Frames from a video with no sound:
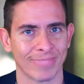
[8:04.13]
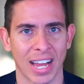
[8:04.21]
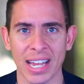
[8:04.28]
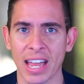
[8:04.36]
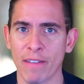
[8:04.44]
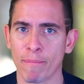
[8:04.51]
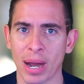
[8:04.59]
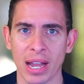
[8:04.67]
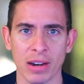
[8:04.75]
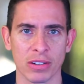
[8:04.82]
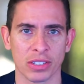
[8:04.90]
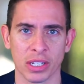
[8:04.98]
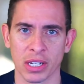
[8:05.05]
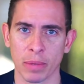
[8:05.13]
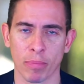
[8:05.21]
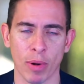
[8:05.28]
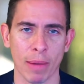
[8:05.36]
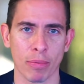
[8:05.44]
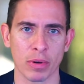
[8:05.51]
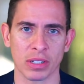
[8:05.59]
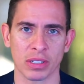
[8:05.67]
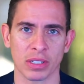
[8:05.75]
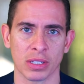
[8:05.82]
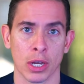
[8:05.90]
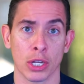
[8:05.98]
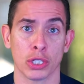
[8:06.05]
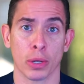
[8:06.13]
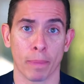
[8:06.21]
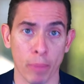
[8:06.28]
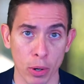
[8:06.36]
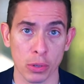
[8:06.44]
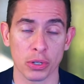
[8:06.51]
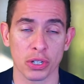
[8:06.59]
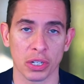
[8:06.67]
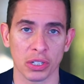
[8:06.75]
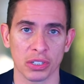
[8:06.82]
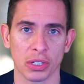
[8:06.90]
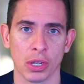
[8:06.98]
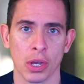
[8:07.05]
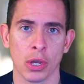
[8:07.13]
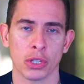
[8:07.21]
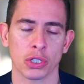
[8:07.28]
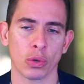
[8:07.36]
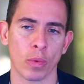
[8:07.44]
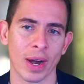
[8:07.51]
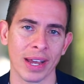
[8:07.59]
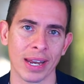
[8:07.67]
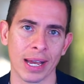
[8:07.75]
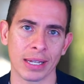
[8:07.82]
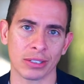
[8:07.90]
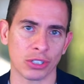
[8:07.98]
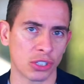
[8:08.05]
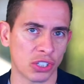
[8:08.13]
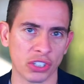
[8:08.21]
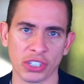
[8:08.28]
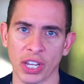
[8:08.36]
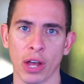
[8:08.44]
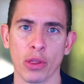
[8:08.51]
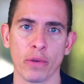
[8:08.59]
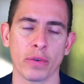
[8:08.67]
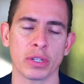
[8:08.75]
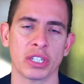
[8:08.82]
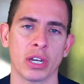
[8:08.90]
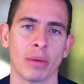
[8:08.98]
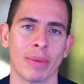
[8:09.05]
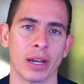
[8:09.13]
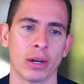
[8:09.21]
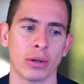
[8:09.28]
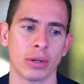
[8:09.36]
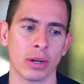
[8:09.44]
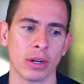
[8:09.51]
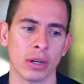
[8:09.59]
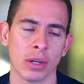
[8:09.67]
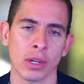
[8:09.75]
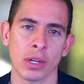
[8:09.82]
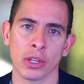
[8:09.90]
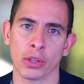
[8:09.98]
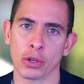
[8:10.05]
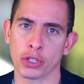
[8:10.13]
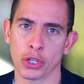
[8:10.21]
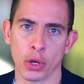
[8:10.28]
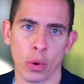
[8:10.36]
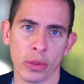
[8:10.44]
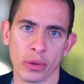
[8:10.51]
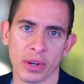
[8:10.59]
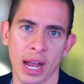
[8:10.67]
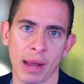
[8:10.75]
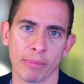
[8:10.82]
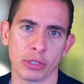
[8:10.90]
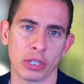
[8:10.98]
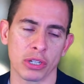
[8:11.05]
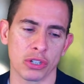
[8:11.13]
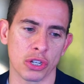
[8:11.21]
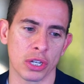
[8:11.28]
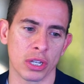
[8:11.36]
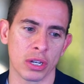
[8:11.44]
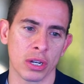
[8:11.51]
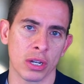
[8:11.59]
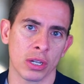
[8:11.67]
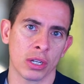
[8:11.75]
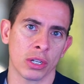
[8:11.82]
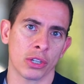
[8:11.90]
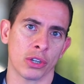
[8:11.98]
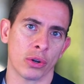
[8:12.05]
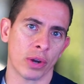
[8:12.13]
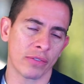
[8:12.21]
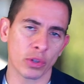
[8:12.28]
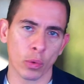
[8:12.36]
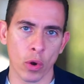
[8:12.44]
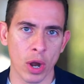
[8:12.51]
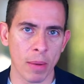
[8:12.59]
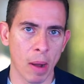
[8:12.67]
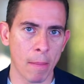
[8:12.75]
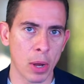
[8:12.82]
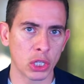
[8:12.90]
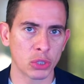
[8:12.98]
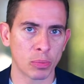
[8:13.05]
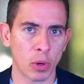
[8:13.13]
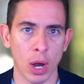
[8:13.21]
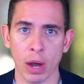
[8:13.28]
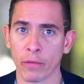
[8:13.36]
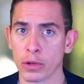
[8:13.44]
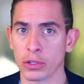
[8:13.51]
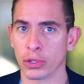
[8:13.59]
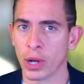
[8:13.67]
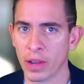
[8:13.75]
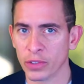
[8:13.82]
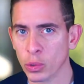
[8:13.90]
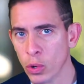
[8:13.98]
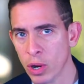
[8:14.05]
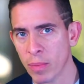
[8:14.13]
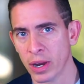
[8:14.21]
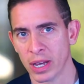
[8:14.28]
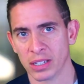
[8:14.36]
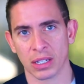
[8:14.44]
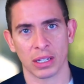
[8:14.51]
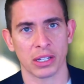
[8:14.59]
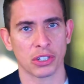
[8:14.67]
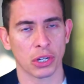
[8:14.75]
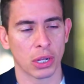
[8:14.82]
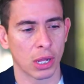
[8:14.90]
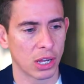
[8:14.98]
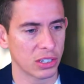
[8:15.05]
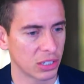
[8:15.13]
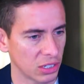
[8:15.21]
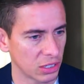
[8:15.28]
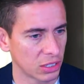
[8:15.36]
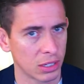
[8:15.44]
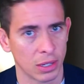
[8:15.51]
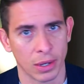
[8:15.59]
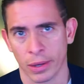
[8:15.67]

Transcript: I have buyers that need properties to purchase. So why not just sell the for sale by owner? There's no other competition. You don't have to worry about multiple offers. You don't have to worry about escalation clauses.